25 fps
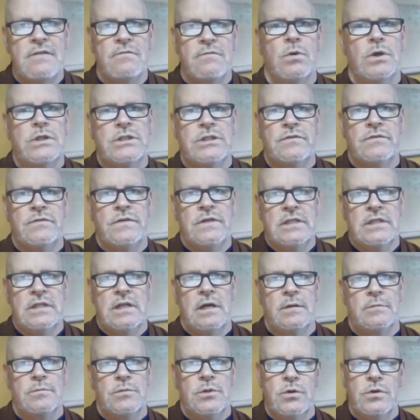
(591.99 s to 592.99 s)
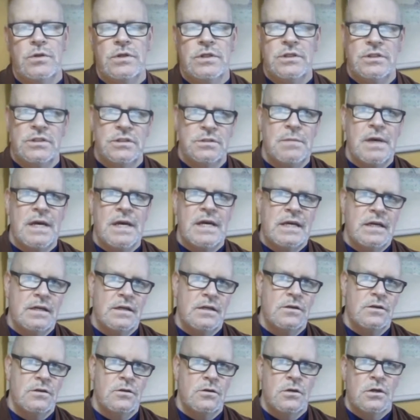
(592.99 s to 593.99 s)
what you've ended up doing is making
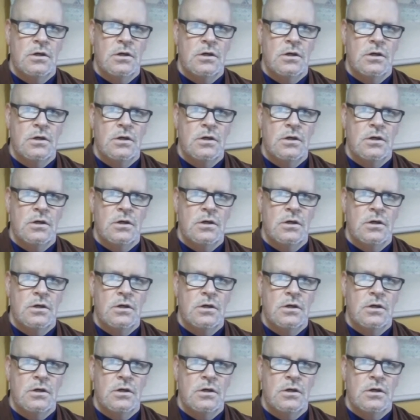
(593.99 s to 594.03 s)
it